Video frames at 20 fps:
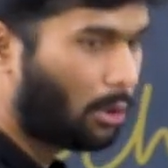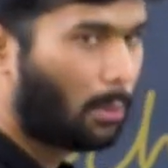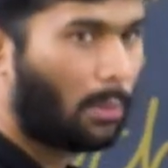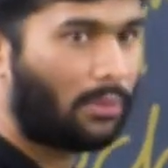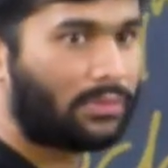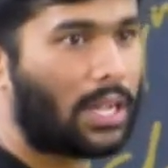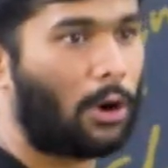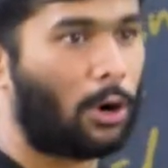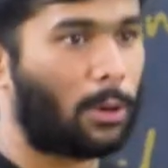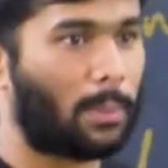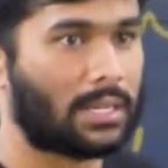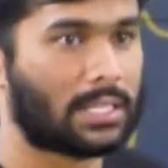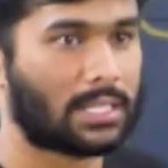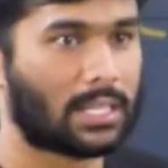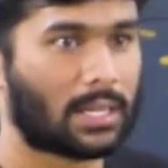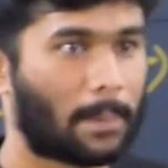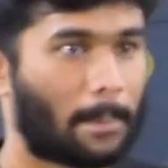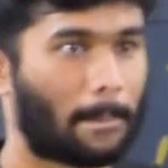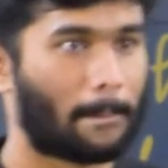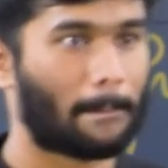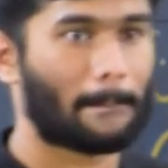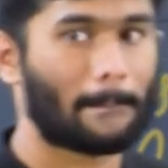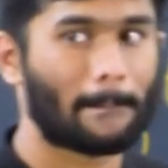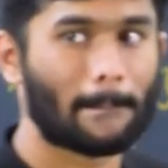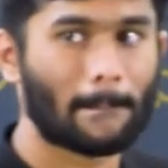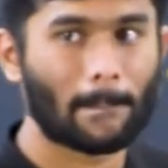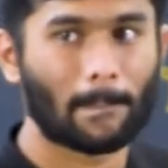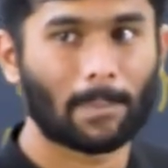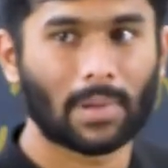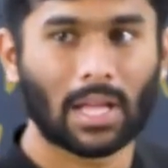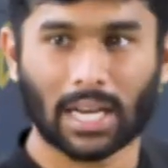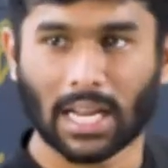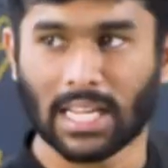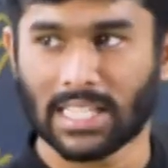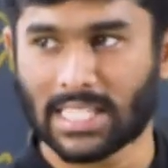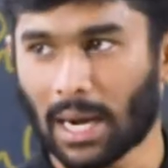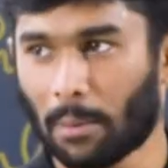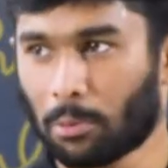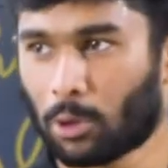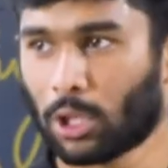form of the government,
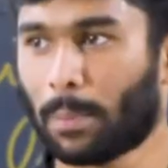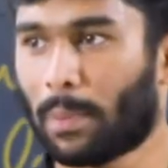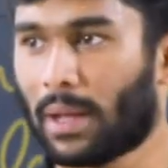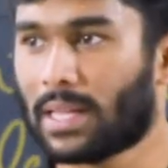ranging up to the